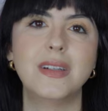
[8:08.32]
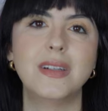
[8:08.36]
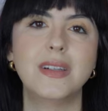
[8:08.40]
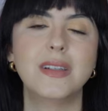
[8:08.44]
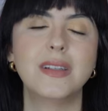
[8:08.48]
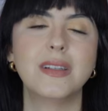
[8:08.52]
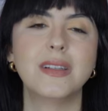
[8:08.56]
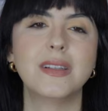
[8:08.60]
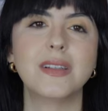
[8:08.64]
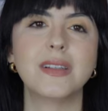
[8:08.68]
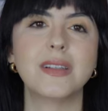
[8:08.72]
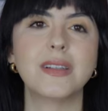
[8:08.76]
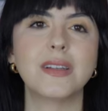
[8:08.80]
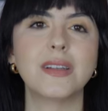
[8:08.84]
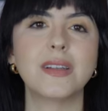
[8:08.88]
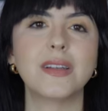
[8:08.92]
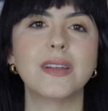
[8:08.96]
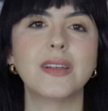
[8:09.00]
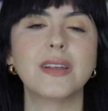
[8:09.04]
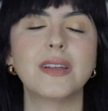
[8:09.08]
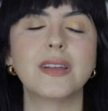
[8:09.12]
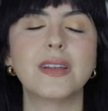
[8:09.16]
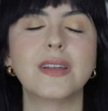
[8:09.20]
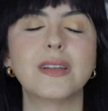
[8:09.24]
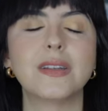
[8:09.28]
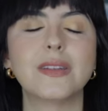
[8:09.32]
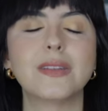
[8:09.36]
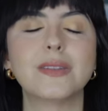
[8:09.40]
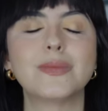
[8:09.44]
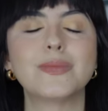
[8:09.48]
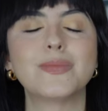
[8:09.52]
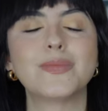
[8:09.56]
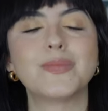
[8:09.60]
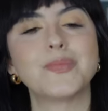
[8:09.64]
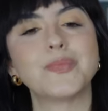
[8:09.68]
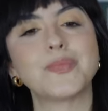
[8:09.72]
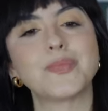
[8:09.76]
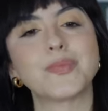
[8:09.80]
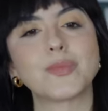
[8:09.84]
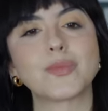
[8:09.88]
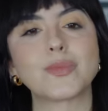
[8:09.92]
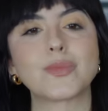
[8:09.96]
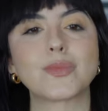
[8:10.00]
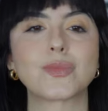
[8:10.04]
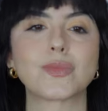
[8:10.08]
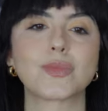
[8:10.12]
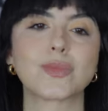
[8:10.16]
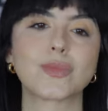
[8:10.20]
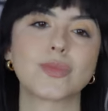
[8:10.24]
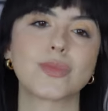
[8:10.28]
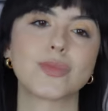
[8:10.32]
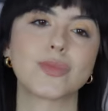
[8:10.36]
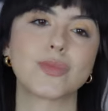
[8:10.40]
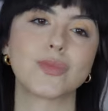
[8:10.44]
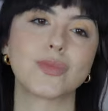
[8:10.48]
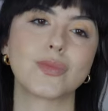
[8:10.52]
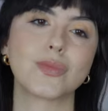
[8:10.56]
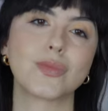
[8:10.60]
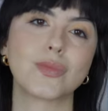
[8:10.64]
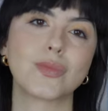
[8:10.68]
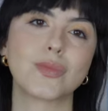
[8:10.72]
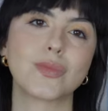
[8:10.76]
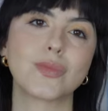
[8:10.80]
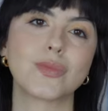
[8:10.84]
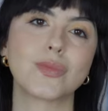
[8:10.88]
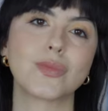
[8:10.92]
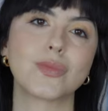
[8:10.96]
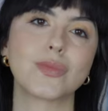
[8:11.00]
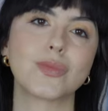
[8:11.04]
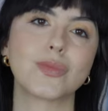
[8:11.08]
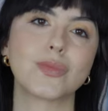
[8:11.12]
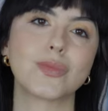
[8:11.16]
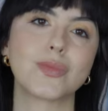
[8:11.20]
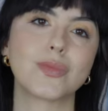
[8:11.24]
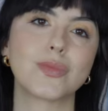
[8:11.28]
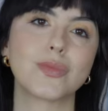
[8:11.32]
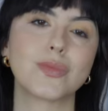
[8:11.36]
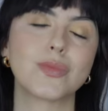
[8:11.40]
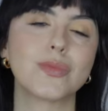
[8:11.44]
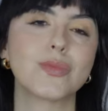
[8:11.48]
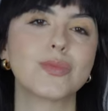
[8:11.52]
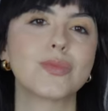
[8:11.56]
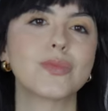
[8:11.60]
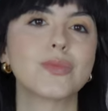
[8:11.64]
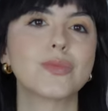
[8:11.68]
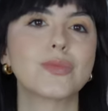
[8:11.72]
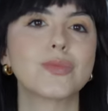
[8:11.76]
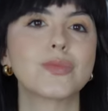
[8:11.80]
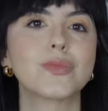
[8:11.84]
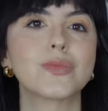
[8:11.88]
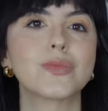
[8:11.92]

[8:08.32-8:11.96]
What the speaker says: No words are spoken by the person on screen.